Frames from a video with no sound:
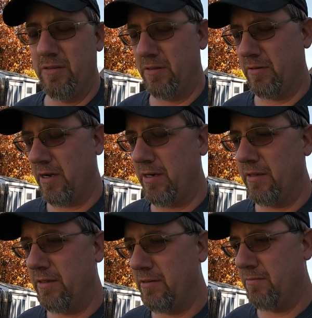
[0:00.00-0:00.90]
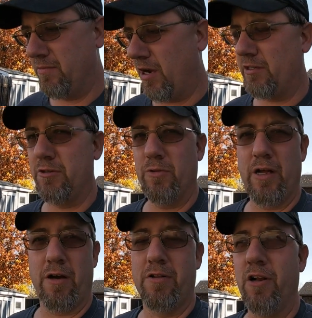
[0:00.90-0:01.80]
You know, I didn't touch it
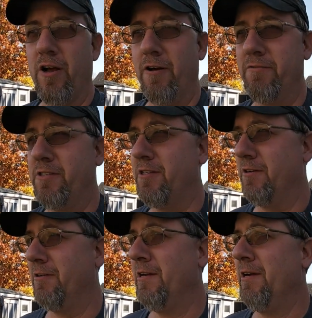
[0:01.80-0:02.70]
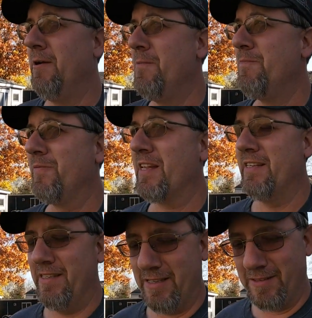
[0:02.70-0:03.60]
without gloves, so
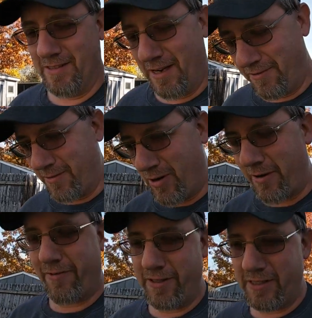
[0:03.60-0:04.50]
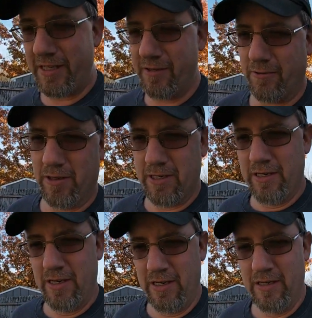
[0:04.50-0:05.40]
you know, stuff come off the seal.
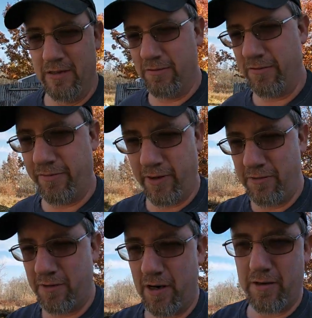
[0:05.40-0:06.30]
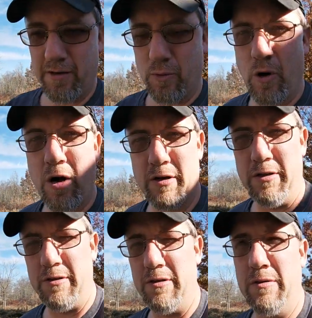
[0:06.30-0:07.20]
It was floating around in the
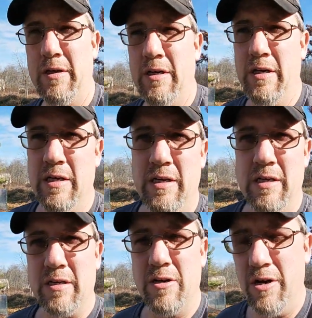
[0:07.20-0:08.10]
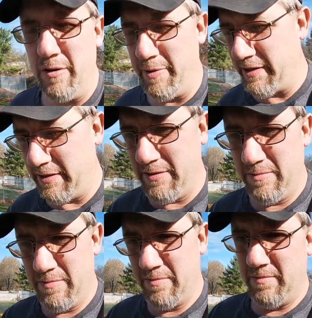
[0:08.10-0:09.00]
water, so could have been
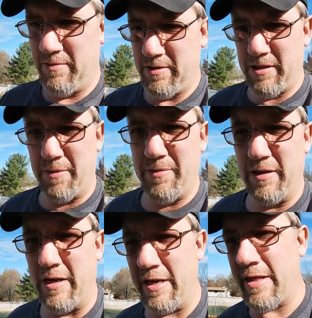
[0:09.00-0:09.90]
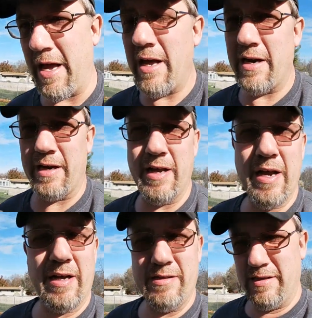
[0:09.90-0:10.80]
something like that, I
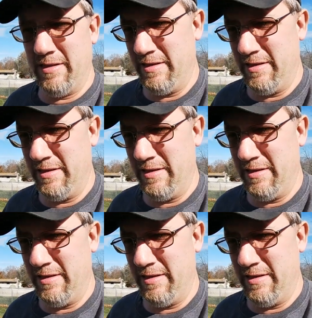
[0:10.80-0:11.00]
guess.